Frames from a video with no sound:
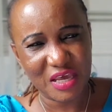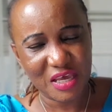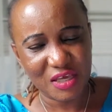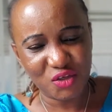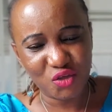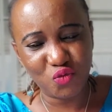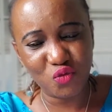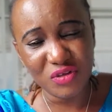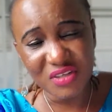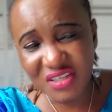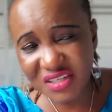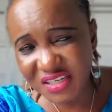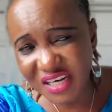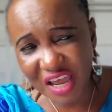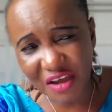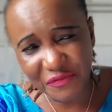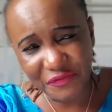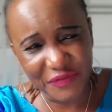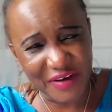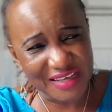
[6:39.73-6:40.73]
You will
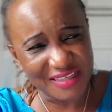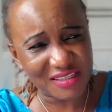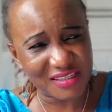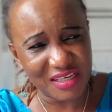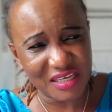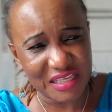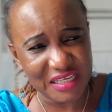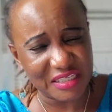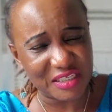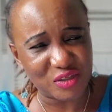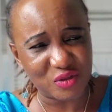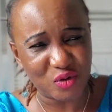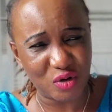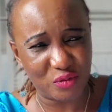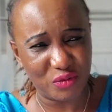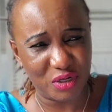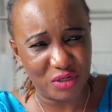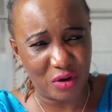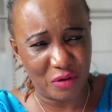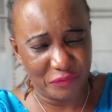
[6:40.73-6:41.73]
never see the
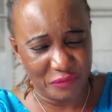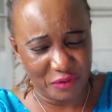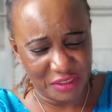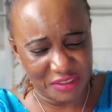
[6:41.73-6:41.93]
story of the